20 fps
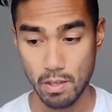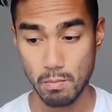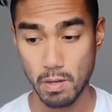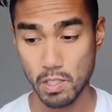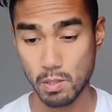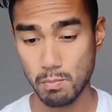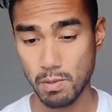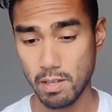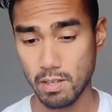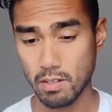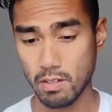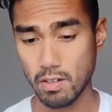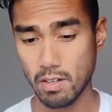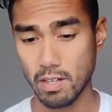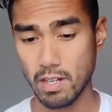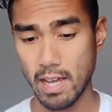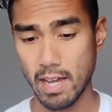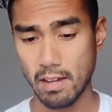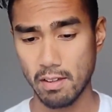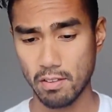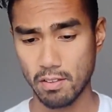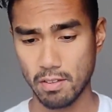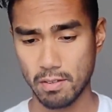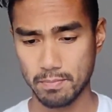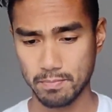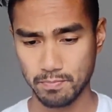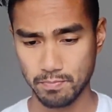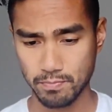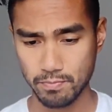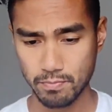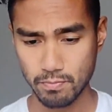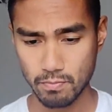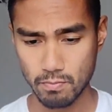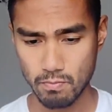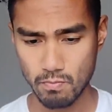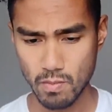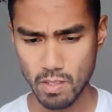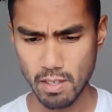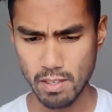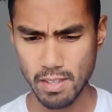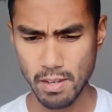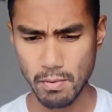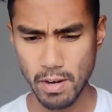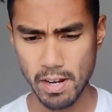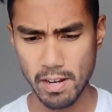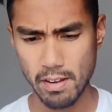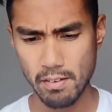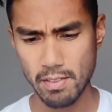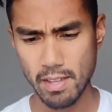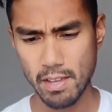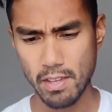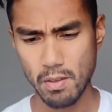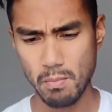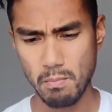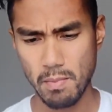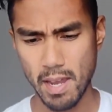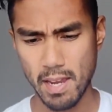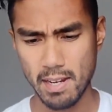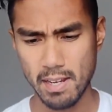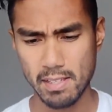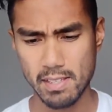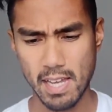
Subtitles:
You must be in good health. They write here that you may